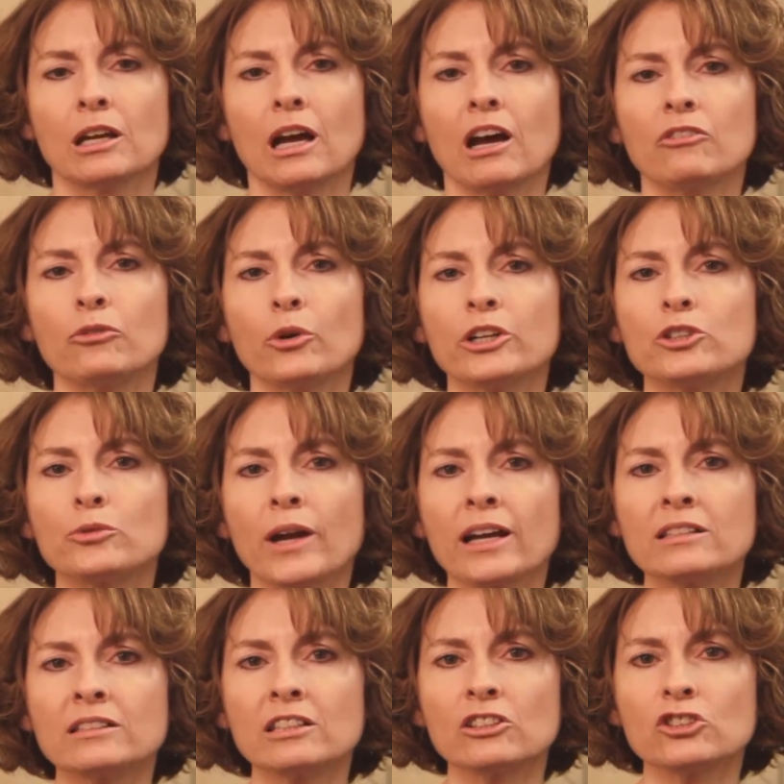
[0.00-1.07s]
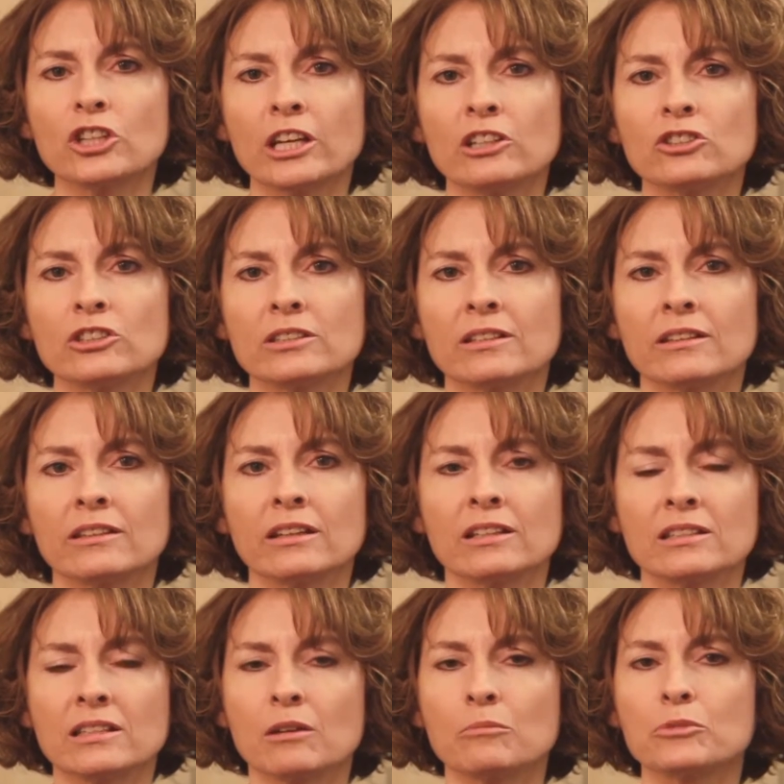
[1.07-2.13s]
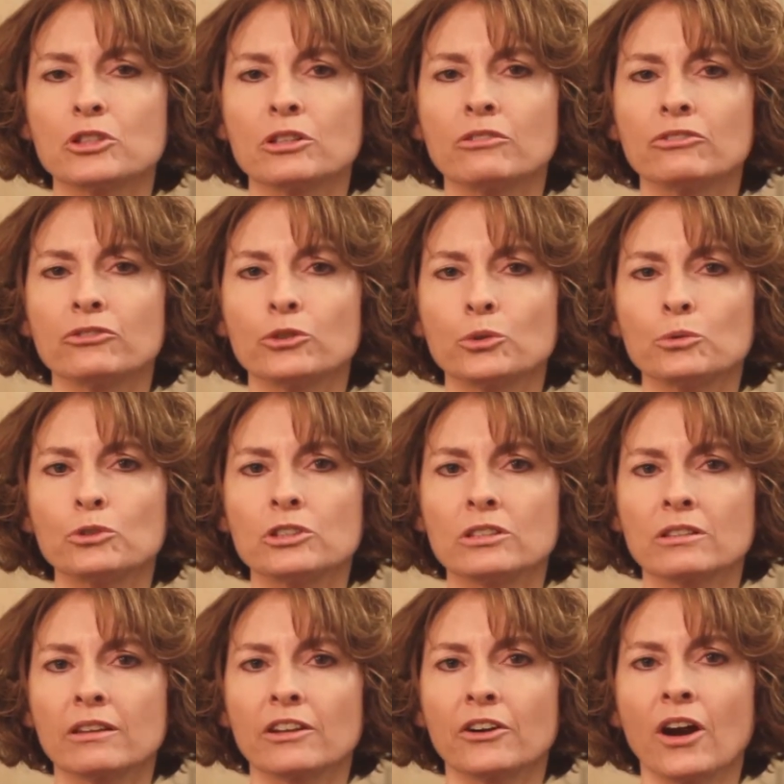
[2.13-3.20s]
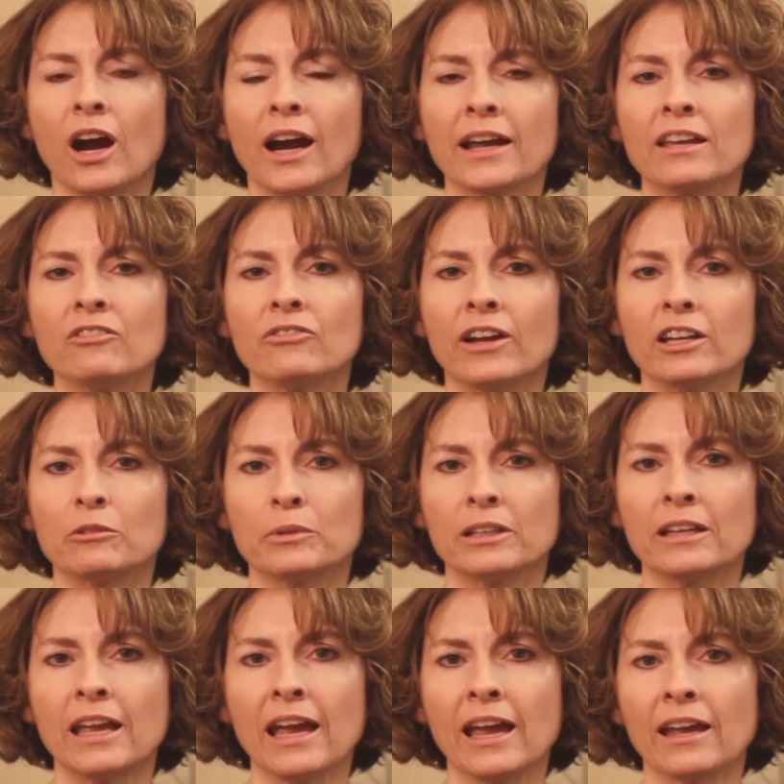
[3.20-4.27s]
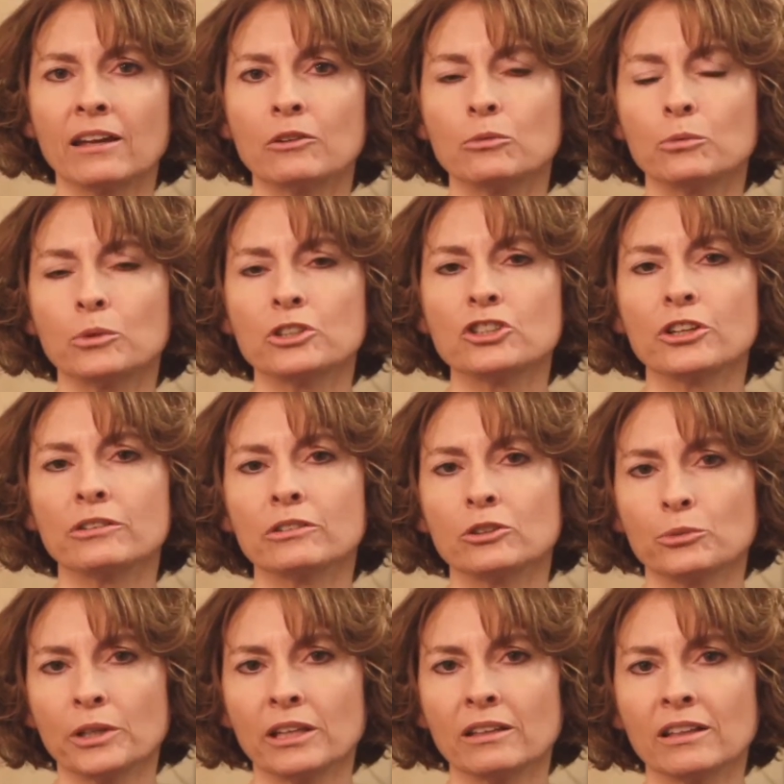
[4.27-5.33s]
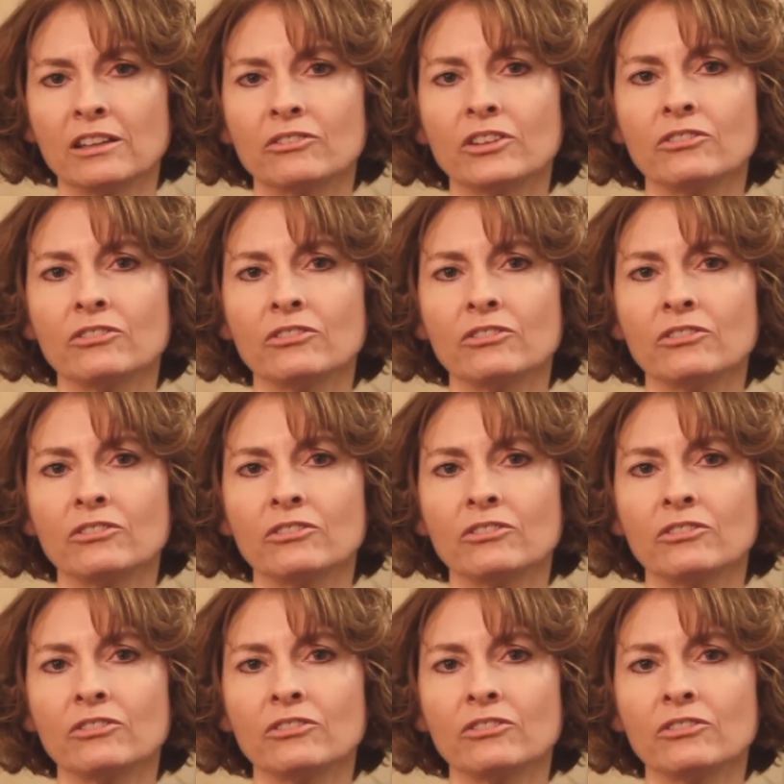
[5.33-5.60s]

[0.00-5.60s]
Avoid drastic changes in the consumption of foods that are high in vitamin K, which are green leafy